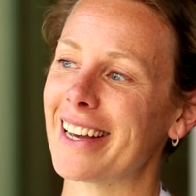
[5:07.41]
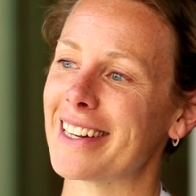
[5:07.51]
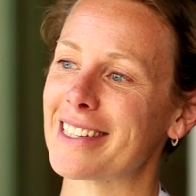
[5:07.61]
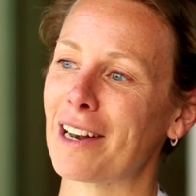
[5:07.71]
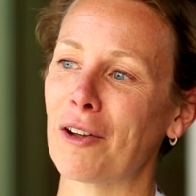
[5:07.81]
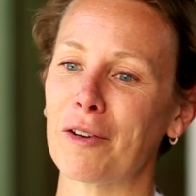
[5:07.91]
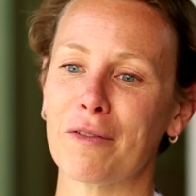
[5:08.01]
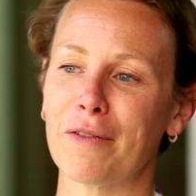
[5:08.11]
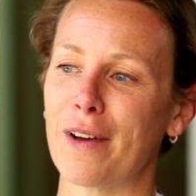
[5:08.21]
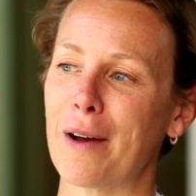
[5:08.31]
And a lot
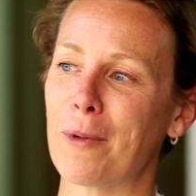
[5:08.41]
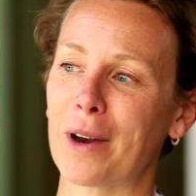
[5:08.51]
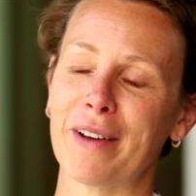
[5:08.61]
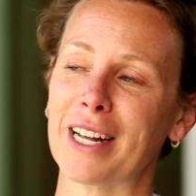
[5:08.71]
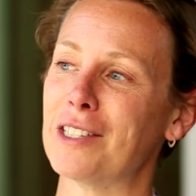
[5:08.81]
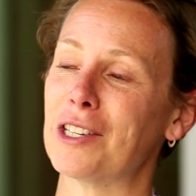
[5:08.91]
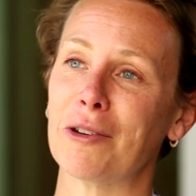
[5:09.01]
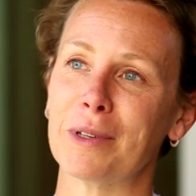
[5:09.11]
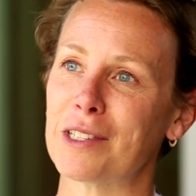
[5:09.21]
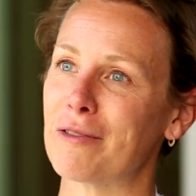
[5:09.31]
of what I've had to do is